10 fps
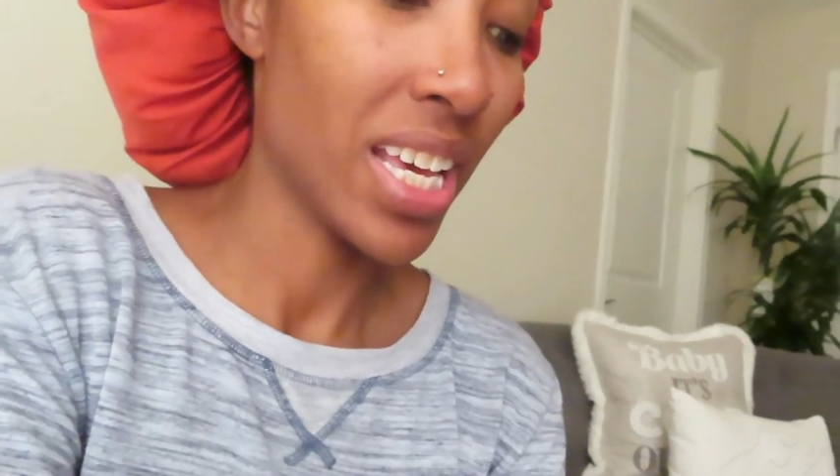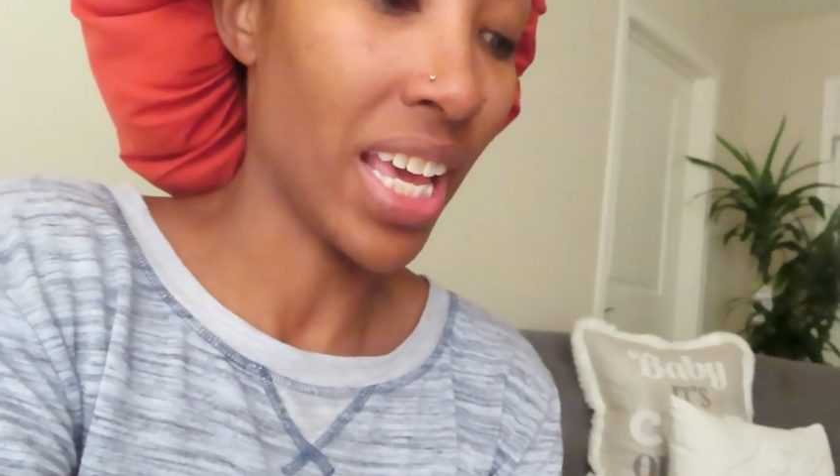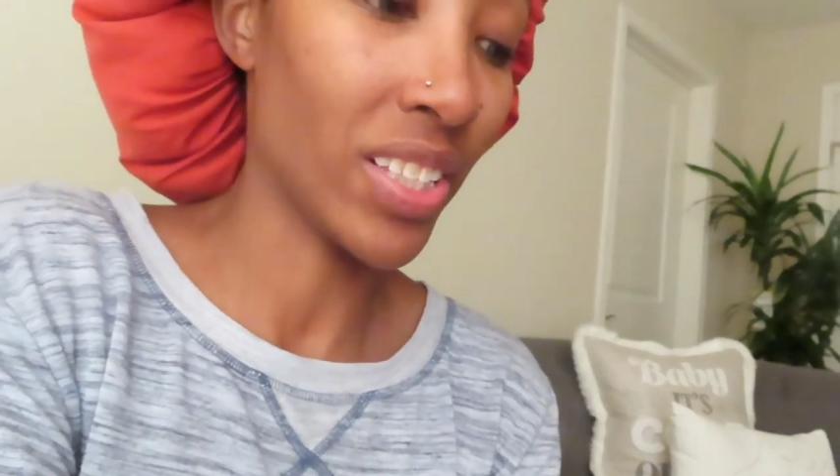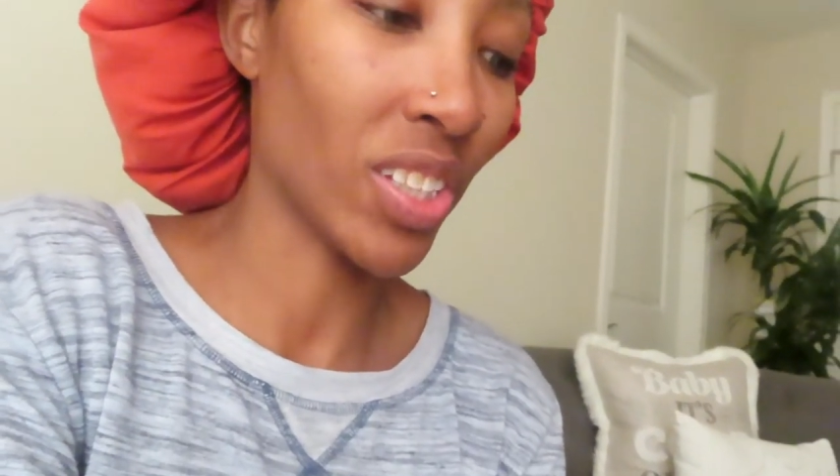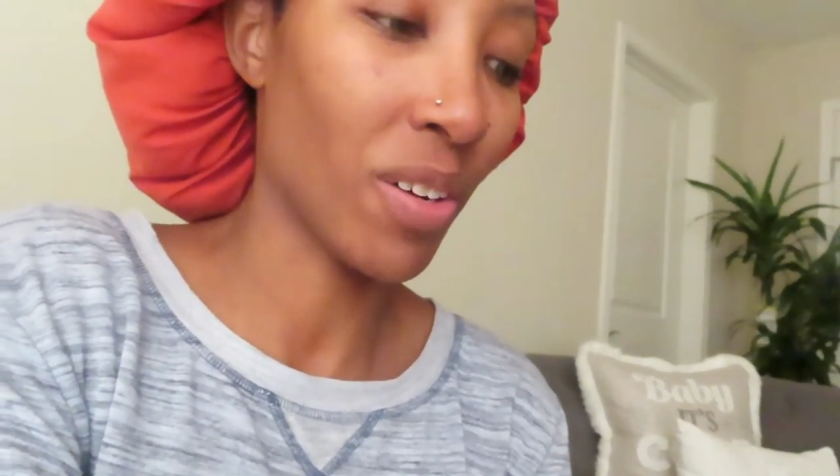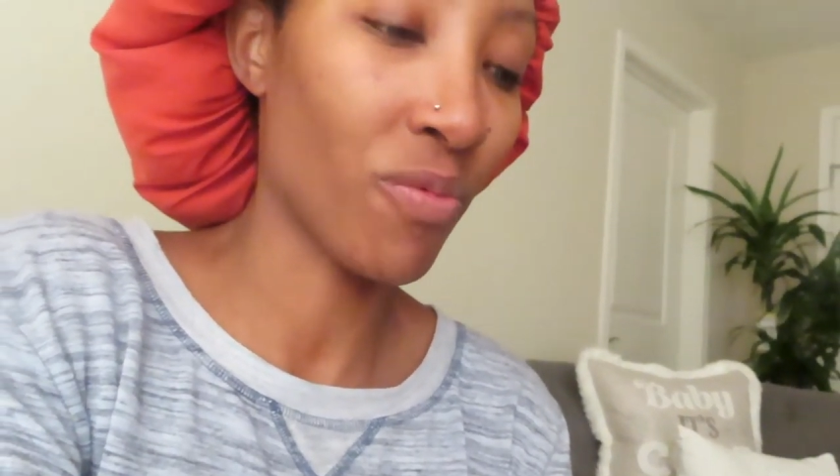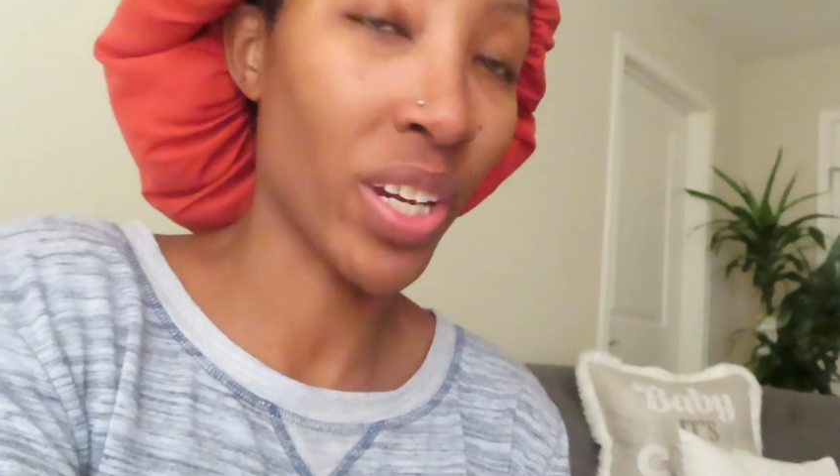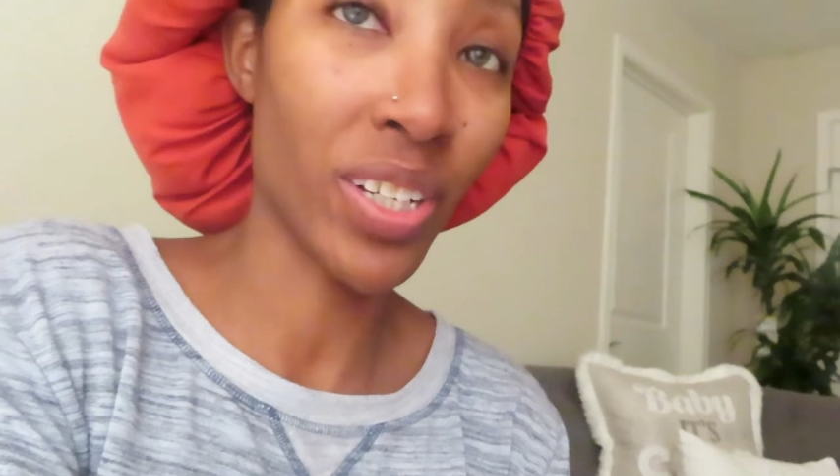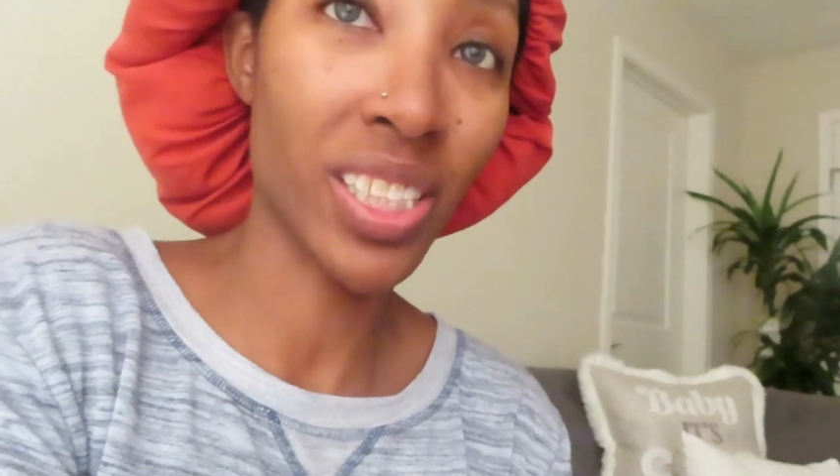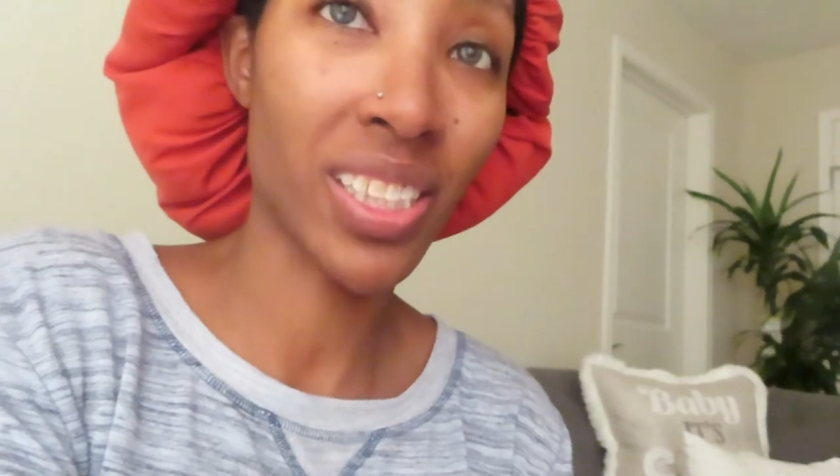And so I'm
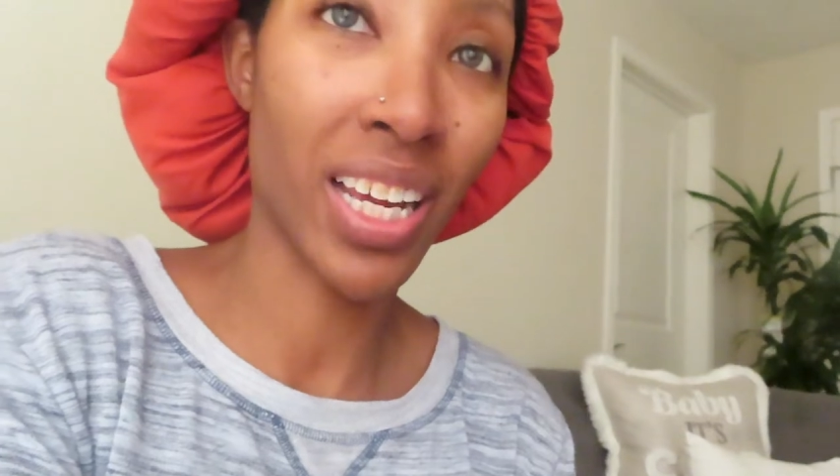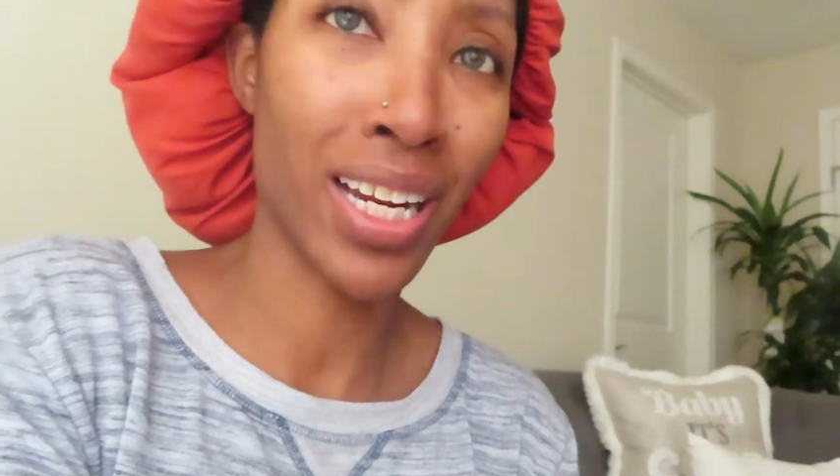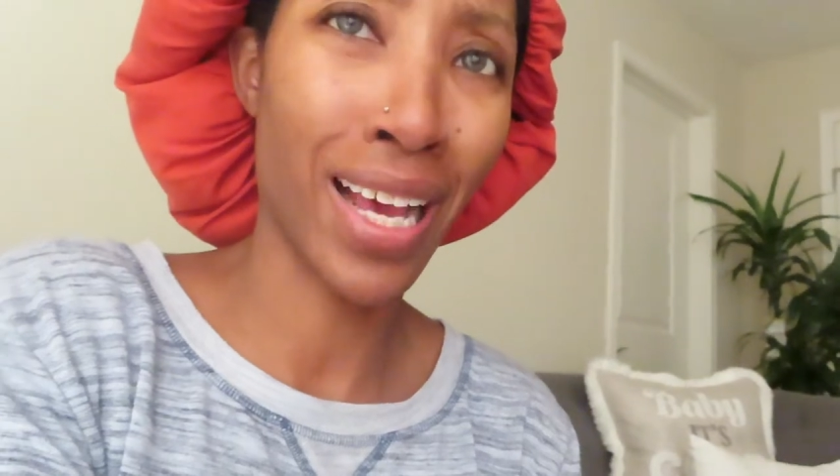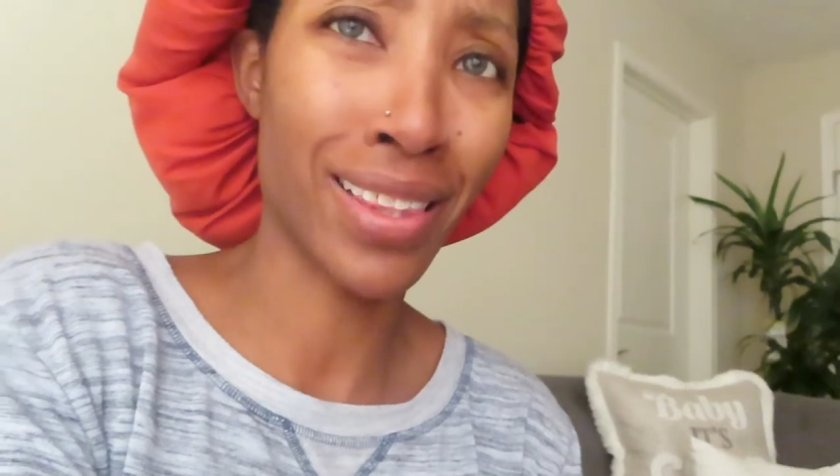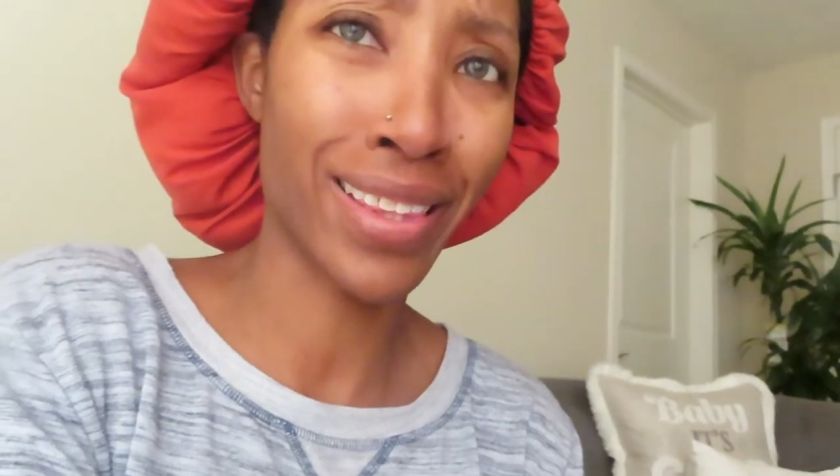very excited. I